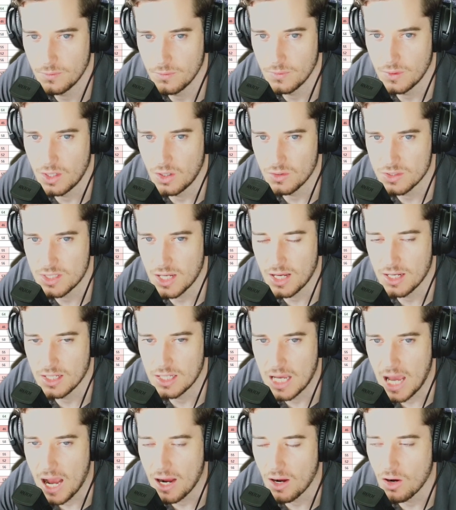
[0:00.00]
They're not
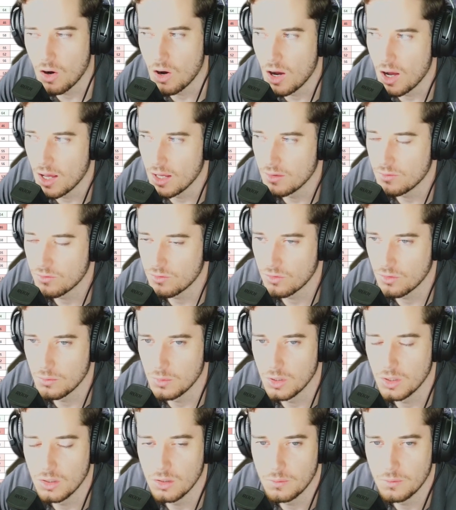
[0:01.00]
Dane Gagai
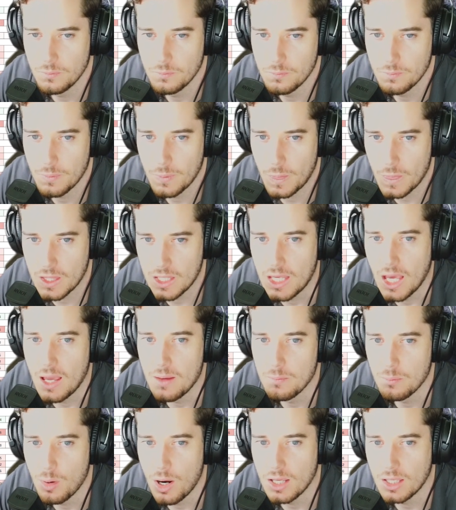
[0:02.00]
from a
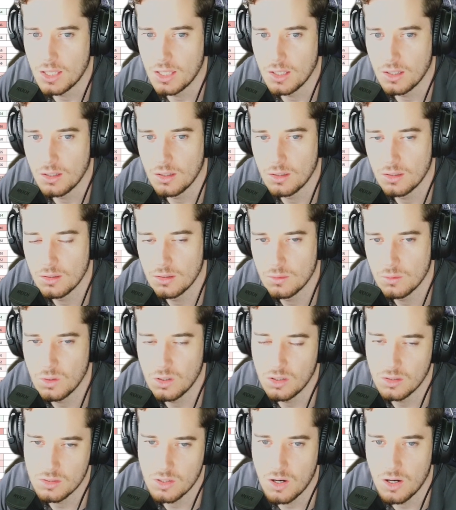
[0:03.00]
game-breaking...
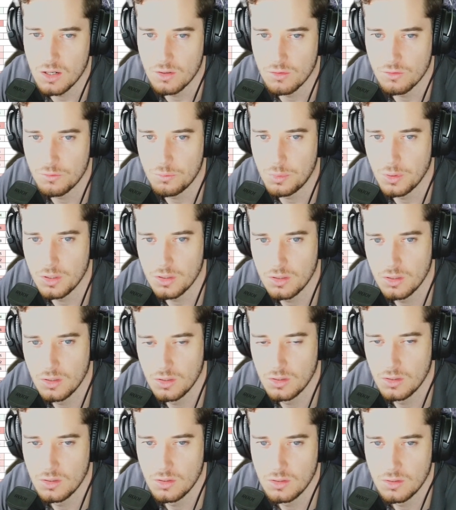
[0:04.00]
Well, kind of, but...
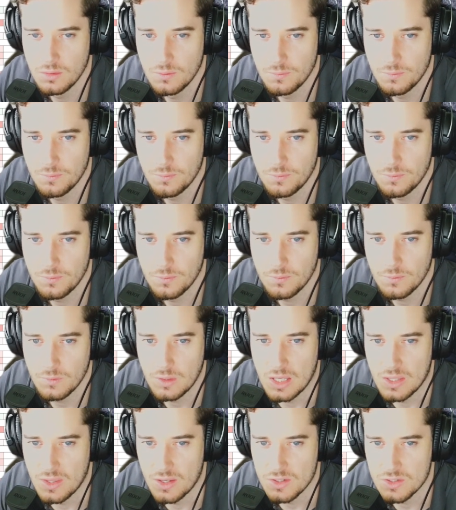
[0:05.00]

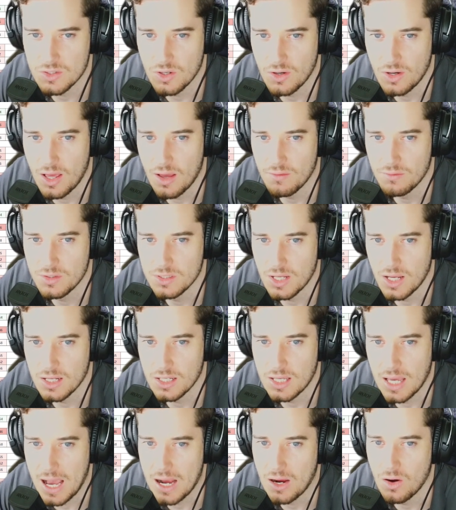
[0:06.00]
Yeah, they just don't have the
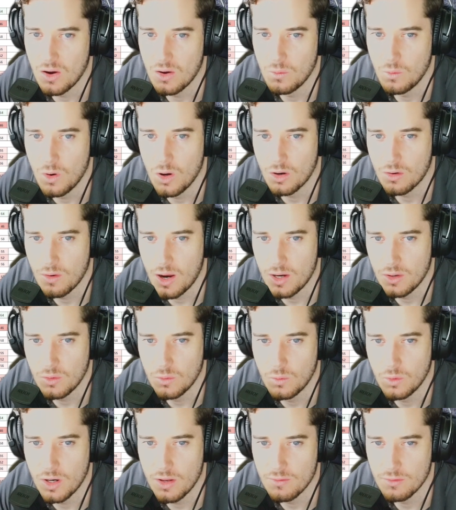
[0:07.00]
Dane Gagai work rate
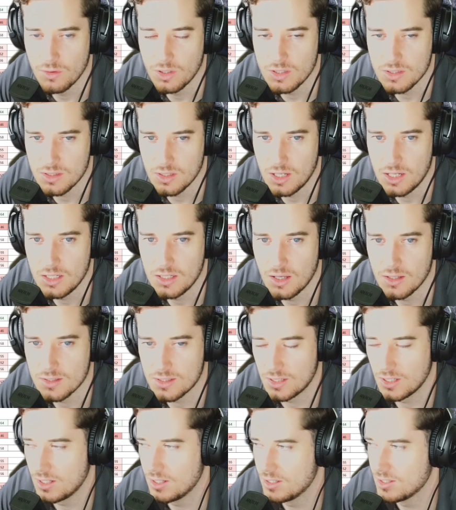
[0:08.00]
or whatever it is that he
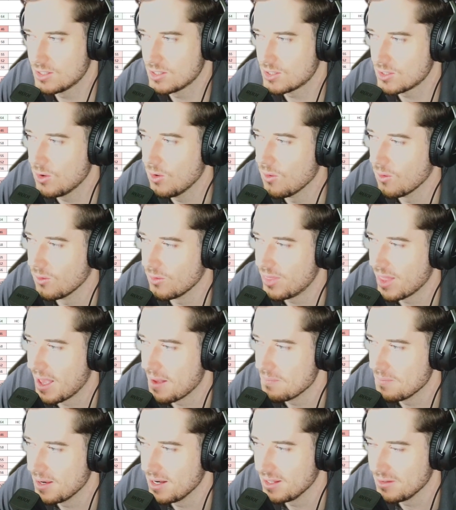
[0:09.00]
does to score
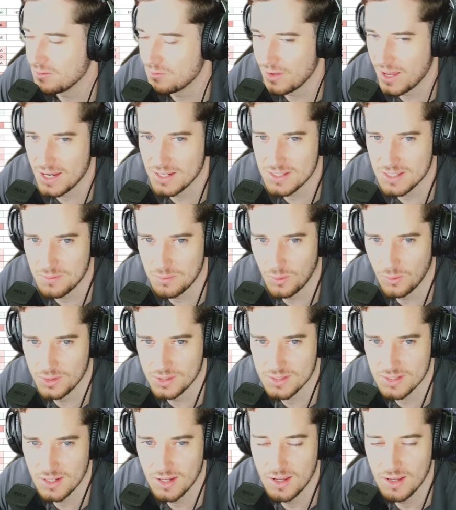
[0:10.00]
that many fantasy
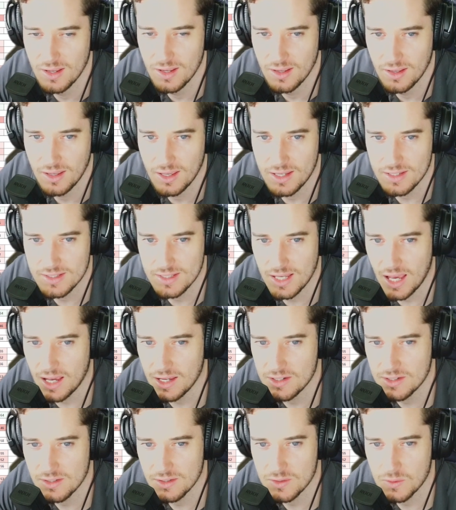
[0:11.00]
points. He's the
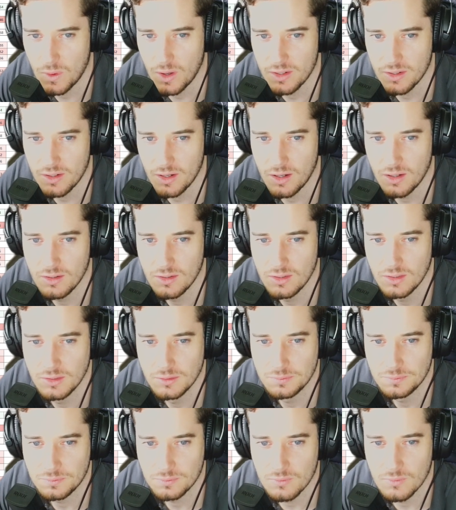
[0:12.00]
ageless wonder.
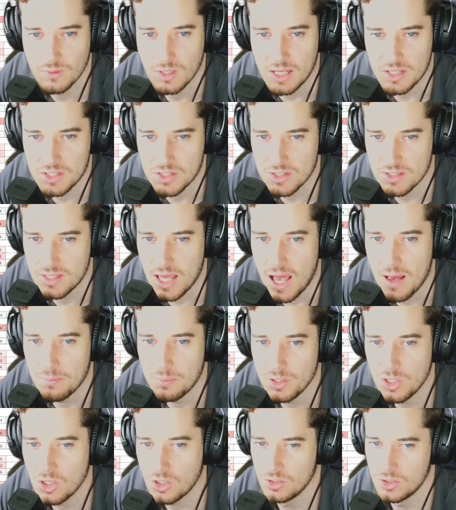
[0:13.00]
That's just that.
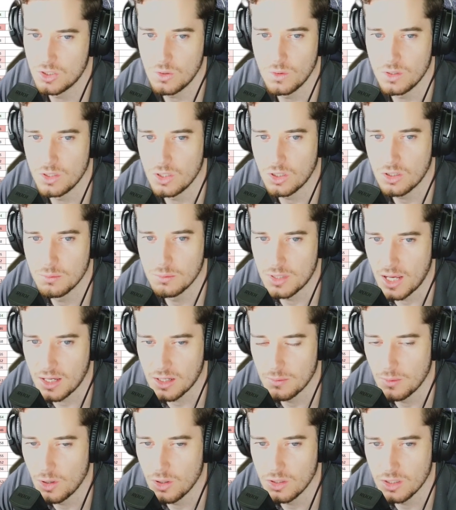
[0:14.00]
But you can do it. You can
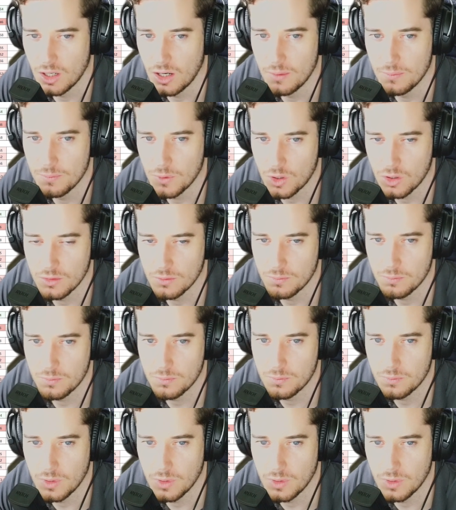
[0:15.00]
take him earlier. I'm not going to,